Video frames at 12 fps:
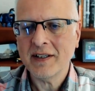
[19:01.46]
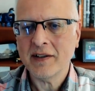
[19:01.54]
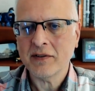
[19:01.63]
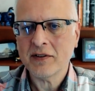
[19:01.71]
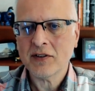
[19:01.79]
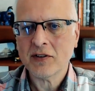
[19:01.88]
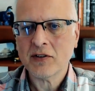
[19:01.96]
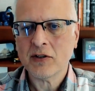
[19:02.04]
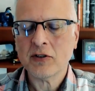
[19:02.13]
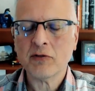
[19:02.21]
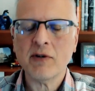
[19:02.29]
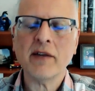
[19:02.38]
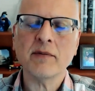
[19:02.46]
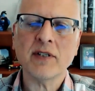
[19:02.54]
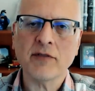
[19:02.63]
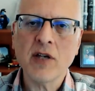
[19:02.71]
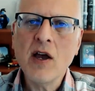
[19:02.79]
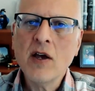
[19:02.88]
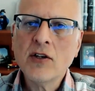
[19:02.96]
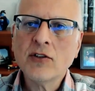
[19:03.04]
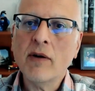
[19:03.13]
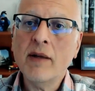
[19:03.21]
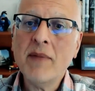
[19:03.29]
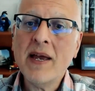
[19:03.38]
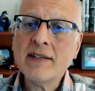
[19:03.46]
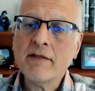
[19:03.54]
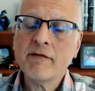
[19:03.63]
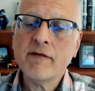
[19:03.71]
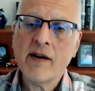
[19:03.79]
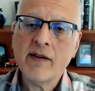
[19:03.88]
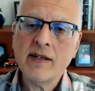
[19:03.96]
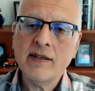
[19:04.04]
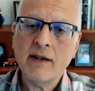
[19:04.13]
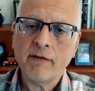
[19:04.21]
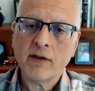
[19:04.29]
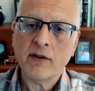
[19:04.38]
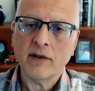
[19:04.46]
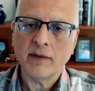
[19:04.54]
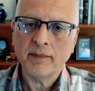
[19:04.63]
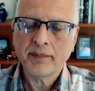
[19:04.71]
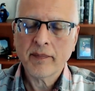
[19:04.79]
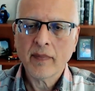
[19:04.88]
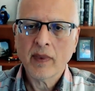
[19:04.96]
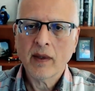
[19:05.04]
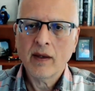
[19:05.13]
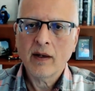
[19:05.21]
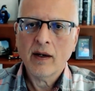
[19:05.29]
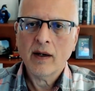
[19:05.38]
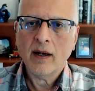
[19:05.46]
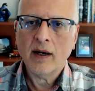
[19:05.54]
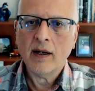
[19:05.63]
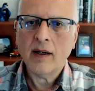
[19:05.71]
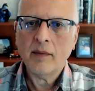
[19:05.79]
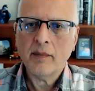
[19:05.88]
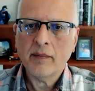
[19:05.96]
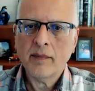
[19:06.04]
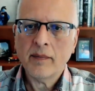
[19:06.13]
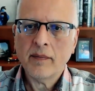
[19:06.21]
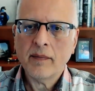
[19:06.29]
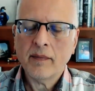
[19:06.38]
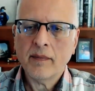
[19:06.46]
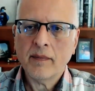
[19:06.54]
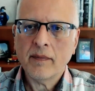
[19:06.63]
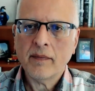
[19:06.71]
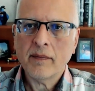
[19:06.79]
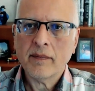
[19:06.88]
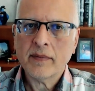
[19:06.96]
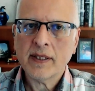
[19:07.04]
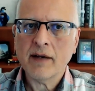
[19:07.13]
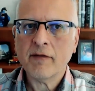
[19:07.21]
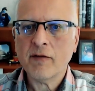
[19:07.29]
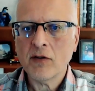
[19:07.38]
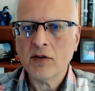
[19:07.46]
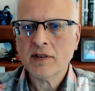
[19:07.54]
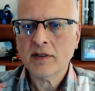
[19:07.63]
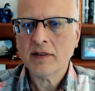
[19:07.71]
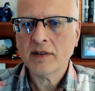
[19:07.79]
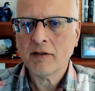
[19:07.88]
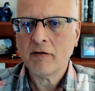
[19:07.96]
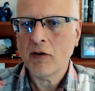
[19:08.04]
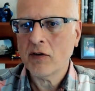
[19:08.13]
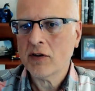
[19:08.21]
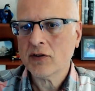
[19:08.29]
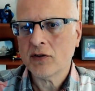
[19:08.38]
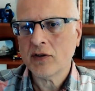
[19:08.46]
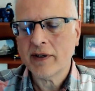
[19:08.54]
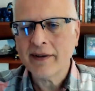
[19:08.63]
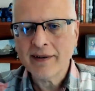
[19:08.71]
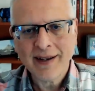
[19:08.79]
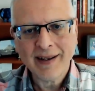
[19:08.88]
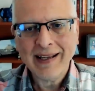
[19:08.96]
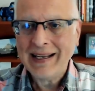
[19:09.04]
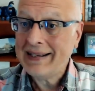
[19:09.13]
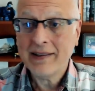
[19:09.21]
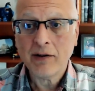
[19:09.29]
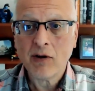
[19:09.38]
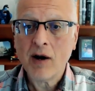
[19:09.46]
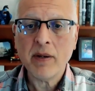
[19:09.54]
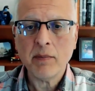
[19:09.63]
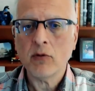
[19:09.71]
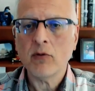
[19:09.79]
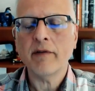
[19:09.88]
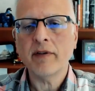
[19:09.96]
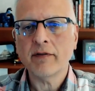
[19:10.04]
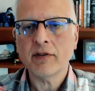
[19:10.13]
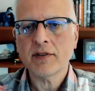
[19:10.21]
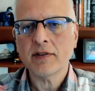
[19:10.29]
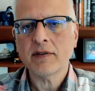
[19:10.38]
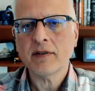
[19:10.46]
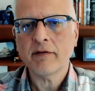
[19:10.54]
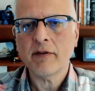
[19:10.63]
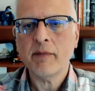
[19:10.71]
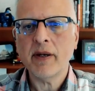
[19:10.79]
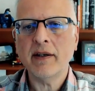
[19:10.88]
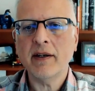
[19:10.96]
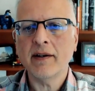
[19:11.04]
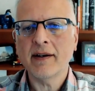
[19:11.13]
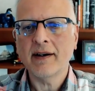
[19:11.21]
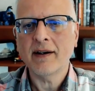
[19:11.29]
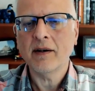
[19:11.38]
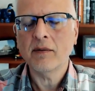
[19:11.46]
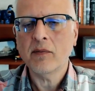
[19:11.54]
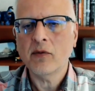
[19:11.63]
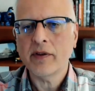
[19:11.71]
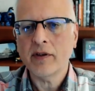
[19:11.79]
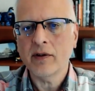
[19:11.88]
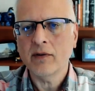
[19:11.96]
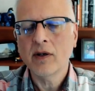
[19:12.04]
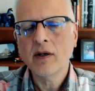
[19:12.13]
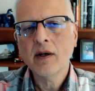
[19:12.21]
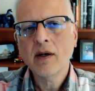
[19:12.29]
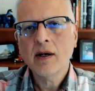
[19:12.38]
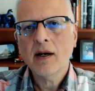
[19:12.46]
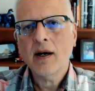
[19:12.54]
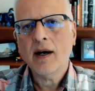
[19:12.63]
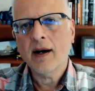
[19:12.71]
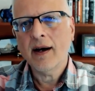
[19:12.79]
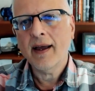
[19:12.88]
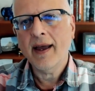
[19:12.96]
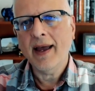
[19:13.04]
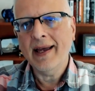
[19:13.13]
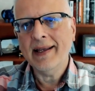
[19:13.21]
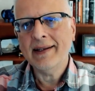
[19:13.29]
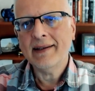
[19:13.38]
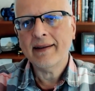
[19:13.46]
to surround themselves. So it makes it very difficult to get folks to focus on. There are people who have differences of opinion with you, and